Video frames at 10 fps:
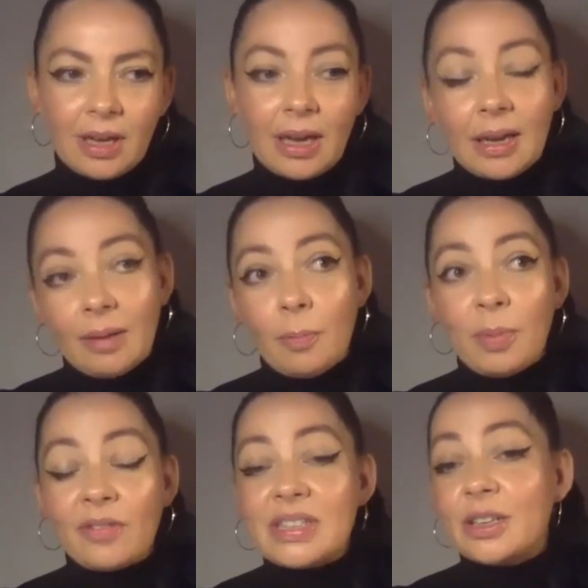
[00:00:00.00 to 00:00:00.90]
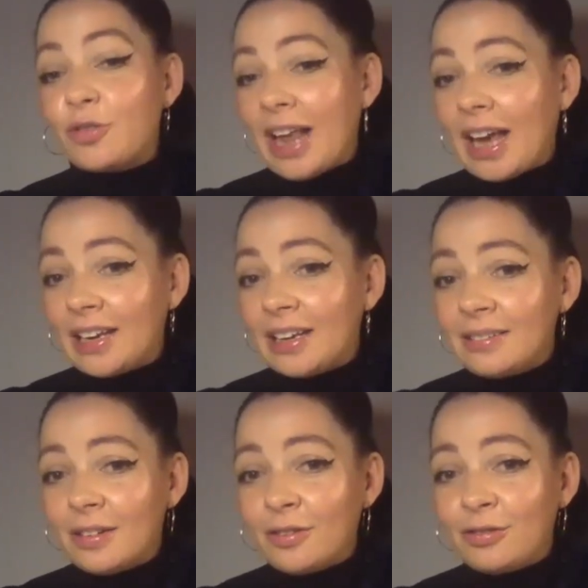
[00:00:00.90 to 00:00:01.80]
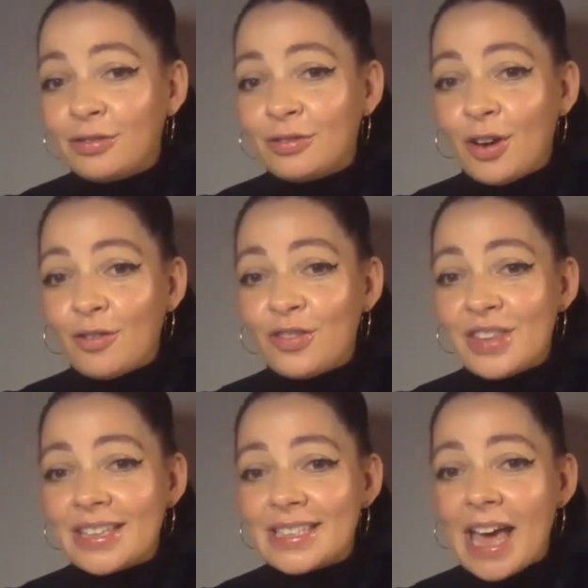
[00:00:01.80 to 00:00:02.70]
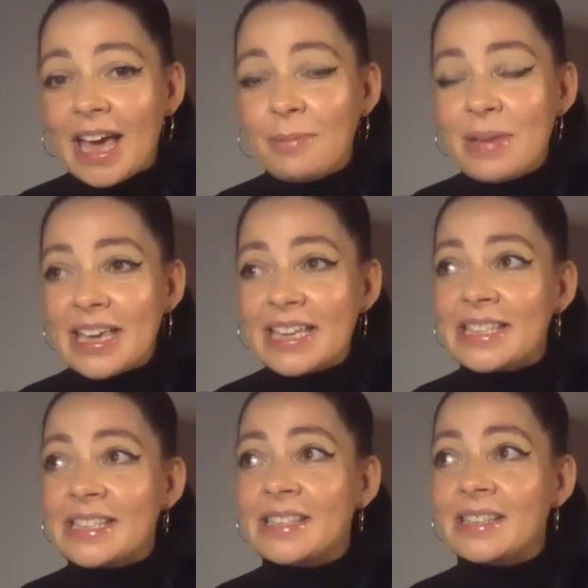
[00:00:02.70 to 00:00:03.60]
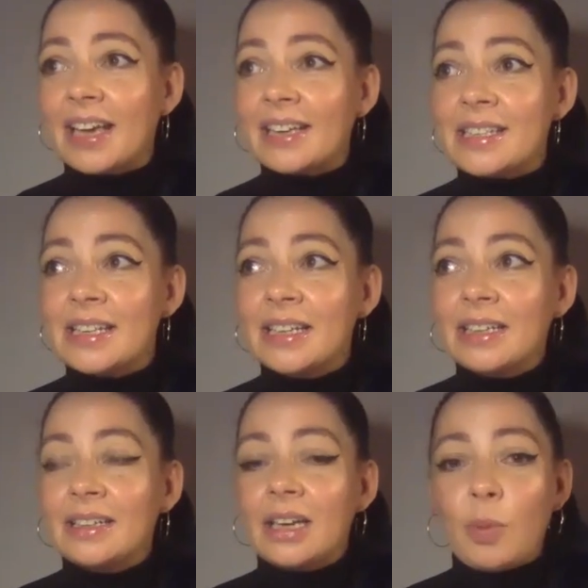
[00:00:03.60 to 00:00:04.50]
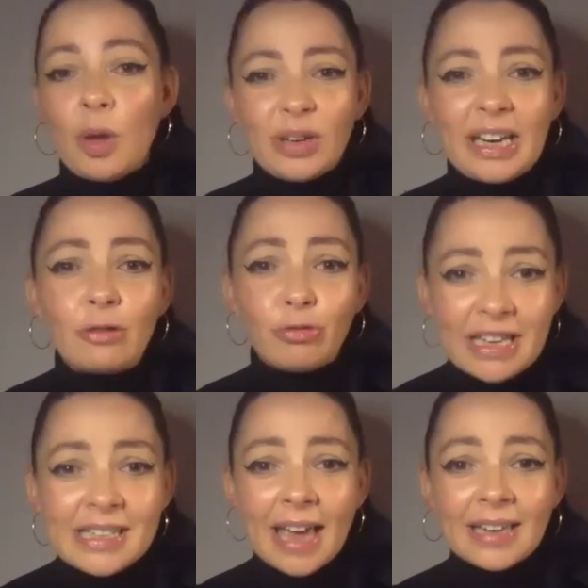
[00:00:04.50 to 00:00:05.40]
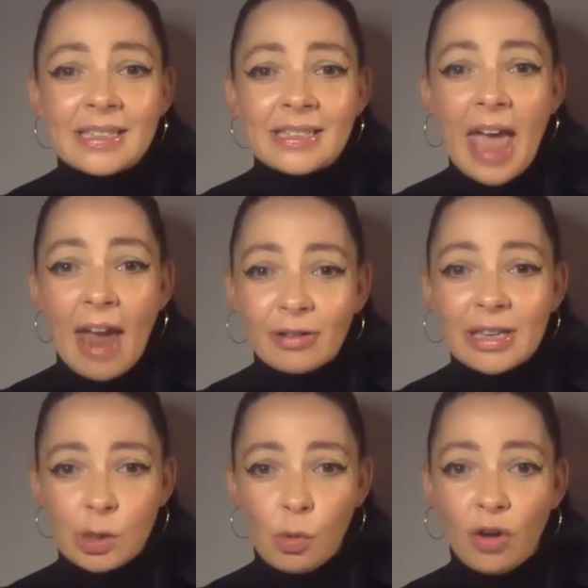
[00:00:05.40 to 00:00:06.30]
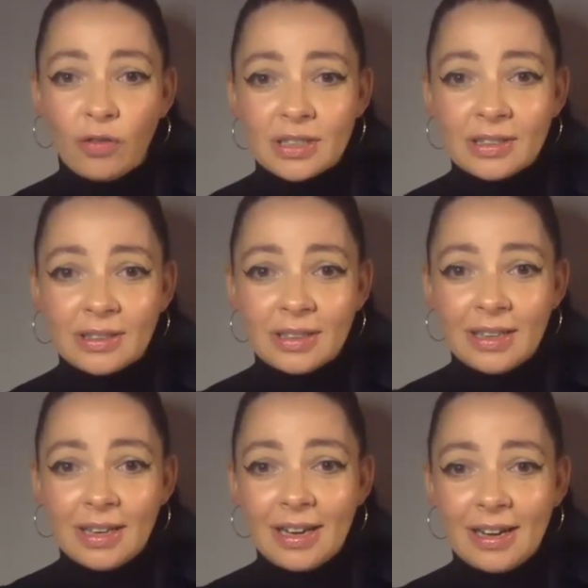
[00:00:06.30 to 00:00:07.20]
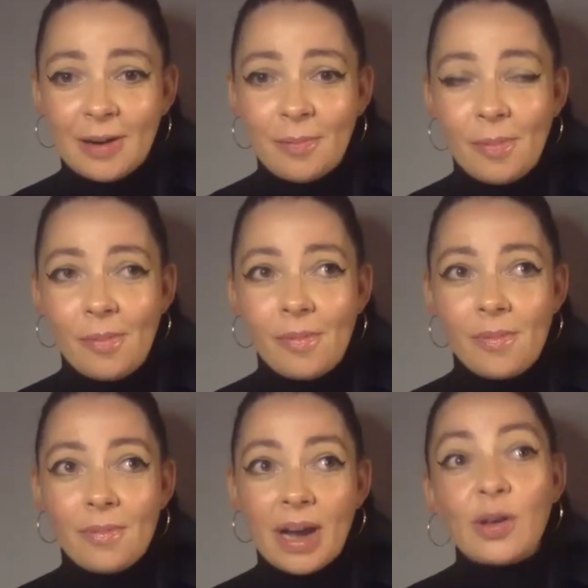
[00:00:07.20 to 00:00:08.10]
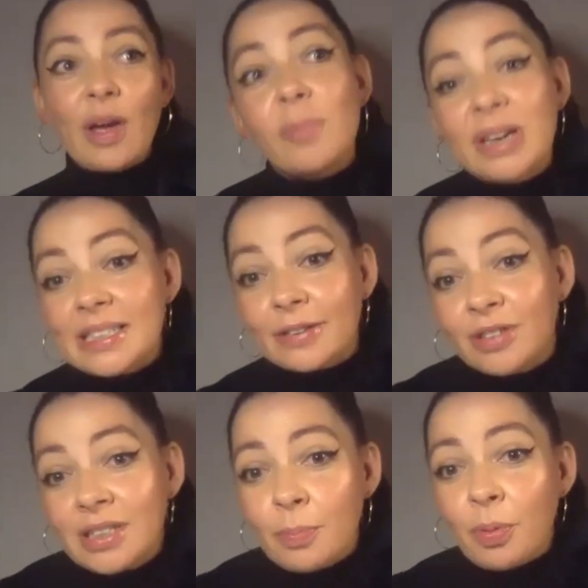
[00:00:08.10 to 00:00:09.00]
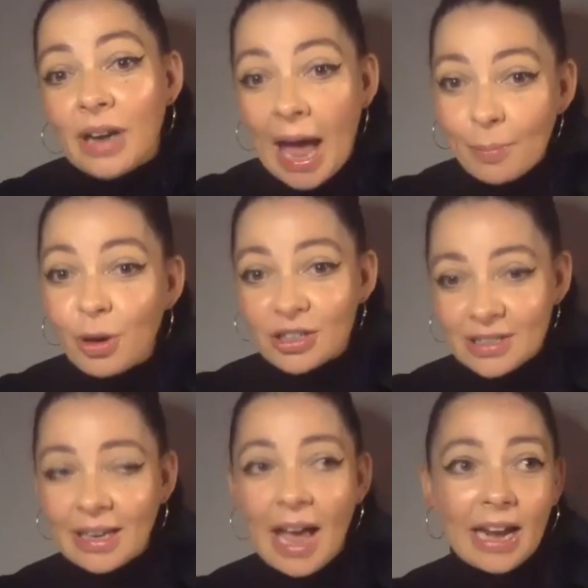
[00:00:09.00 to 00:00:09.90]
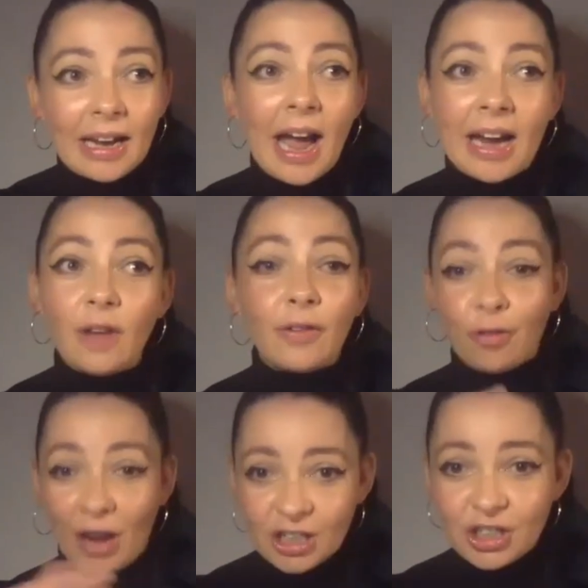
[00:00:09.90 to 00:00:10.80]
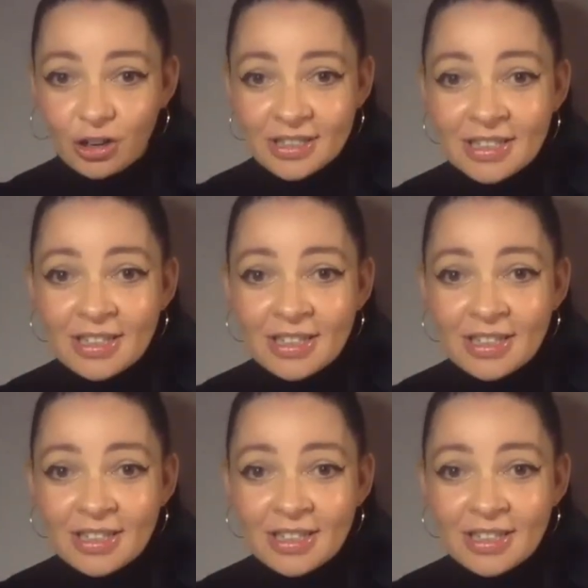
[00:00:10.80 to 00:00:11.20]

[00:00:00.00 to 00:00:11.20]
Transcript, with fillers: a bit of a silver lining of of this time is that you know, we all need a reset every so often. Um, yeah. Different, but I personally, I, I love a fresh start,